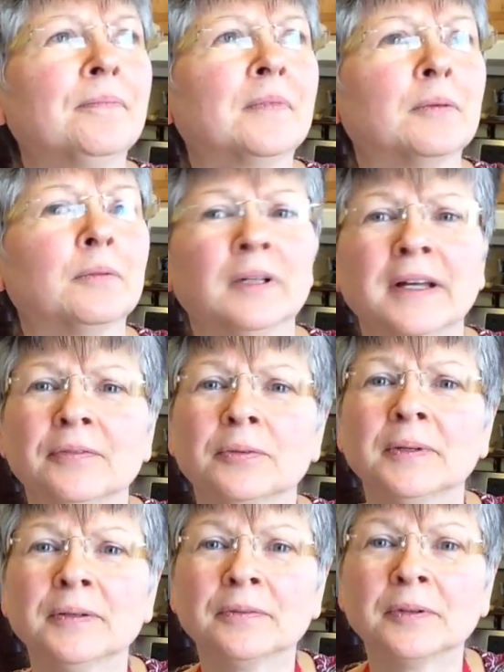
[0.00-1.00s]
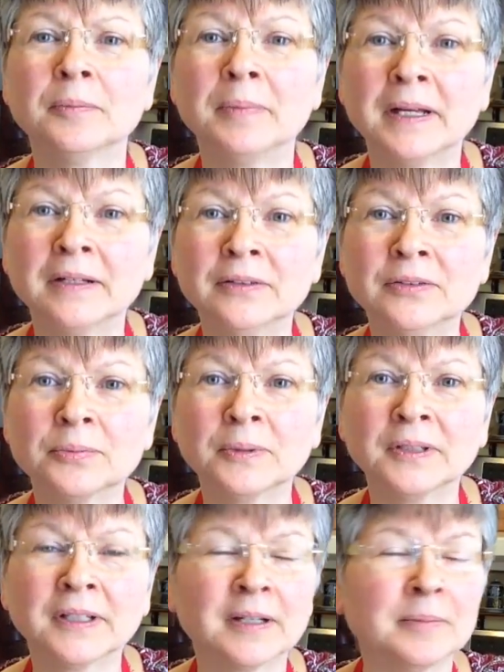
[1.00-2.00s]
We'll have to wait for a bad news one
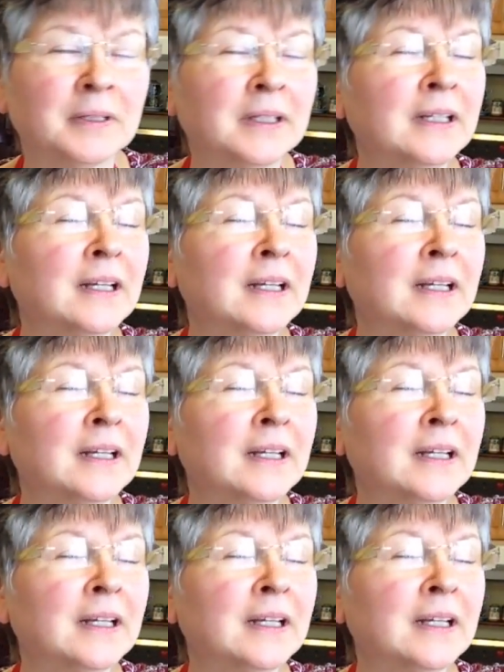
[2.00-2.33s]
to come in.